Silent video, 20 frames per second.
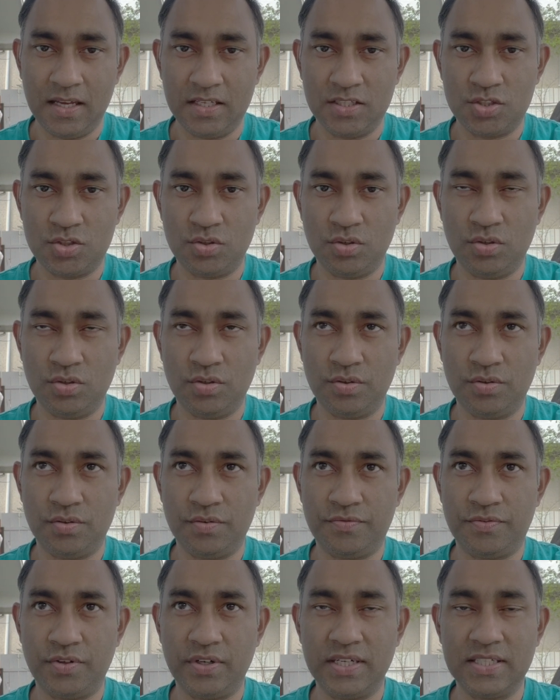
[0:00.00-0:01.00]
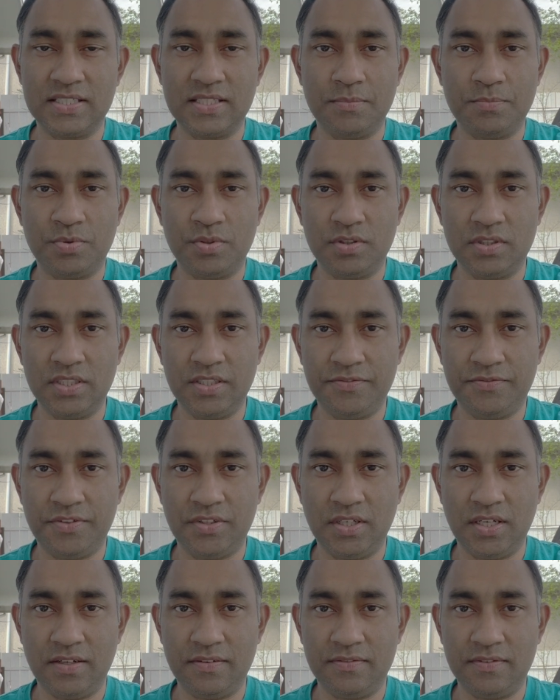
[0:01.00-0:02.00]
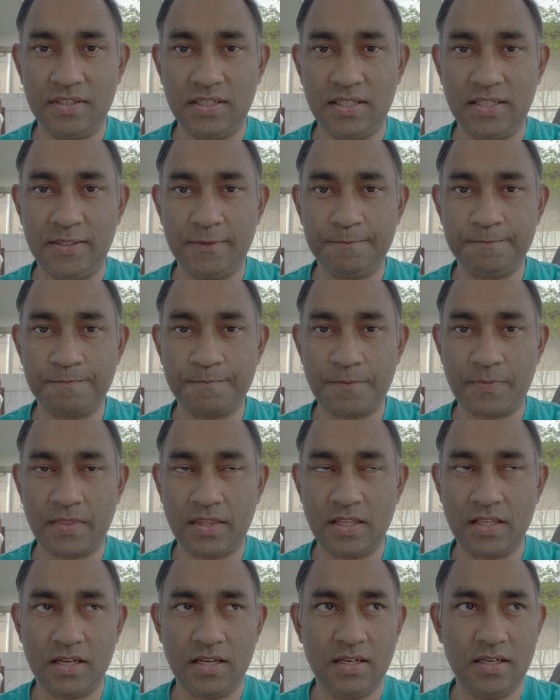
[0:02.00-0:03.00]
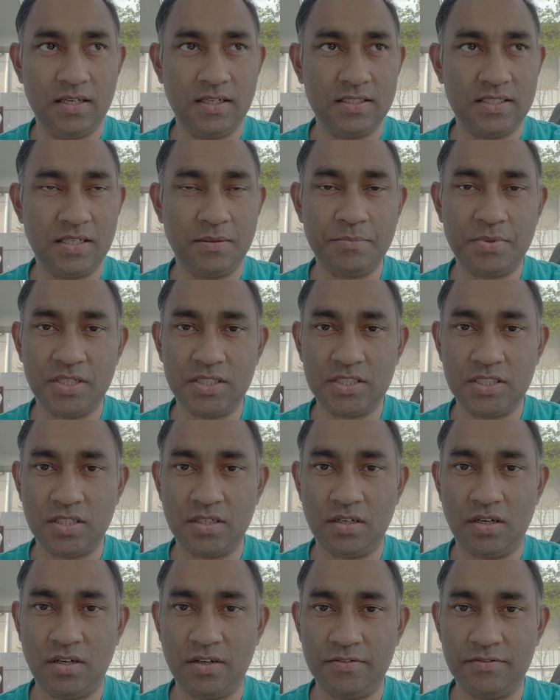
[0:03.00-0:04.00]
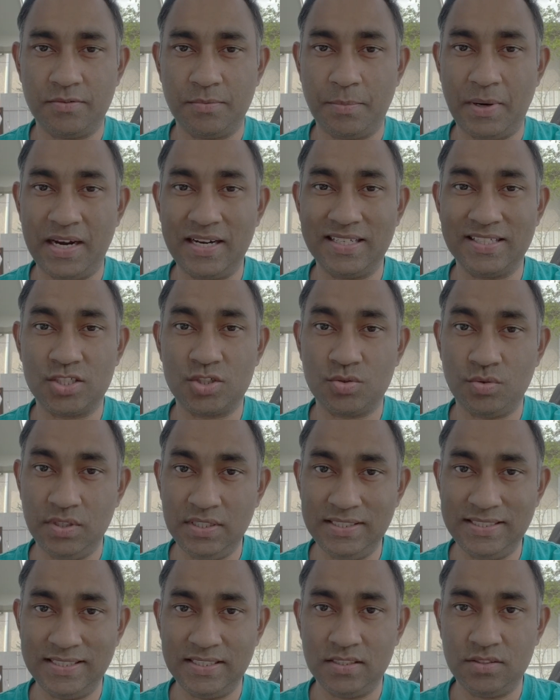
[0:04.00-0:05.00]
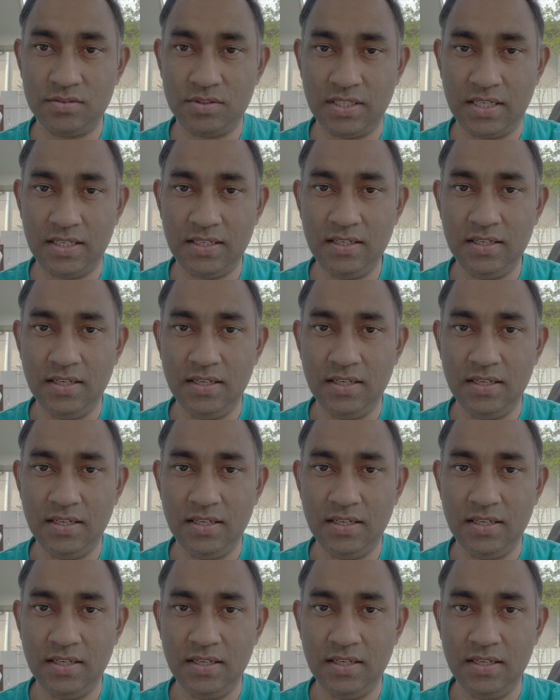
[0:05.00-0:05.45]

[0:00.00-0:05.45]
So for example, if you have temperature of minus 20 today,